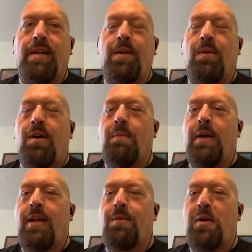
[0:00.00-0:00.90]
later on in
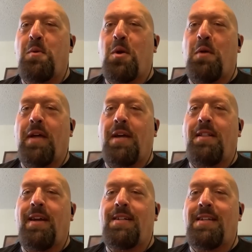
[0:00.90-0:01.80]
my career where all that
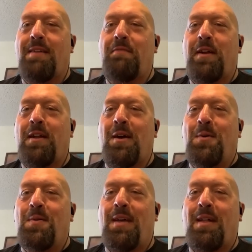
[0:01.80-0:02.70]
clicked and I figured
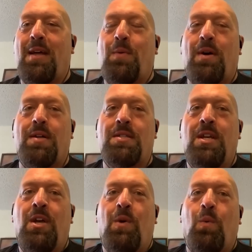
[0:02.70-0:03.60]
out who the hell I was.
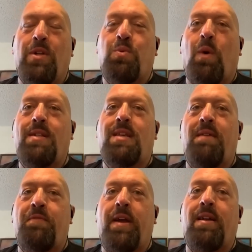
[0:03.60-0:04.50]
Which once
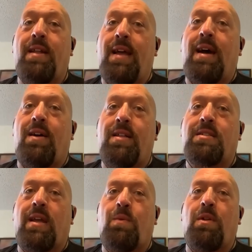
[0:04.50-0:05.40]
I figured it out,
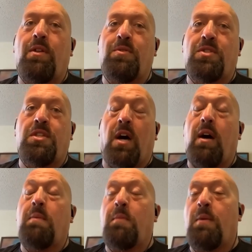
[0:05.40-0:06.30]
it's like one of those
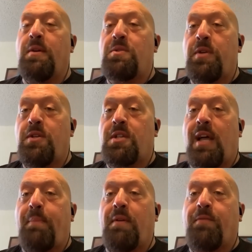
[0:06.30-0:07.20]
duh moments where you
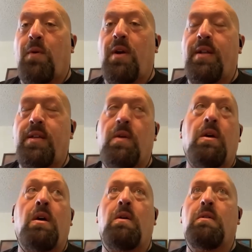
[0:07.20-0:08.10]
slap your forehead and
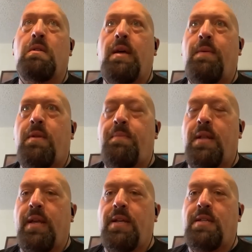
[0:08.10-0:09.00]
go, "Oh, that would have
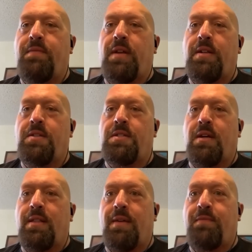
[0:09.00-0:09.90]
been easy if I'd have just
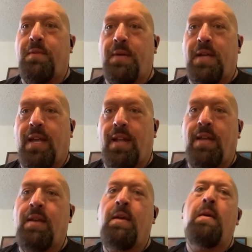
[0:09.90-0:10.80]
done that from the
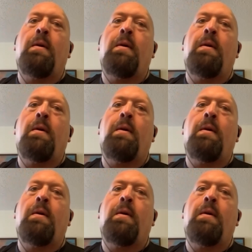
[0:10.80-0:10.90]
beginning."